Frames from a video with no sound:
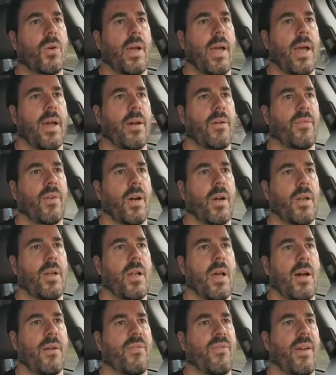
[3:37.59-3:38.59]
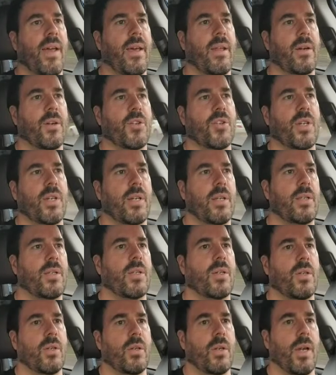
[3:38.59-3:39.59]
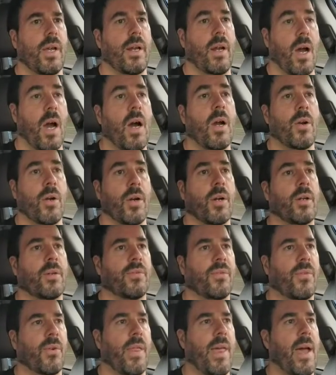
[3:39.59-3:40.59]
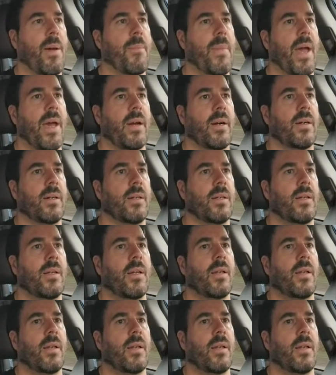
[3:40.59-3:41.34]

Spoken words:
have enough energy and hunger, for that matter,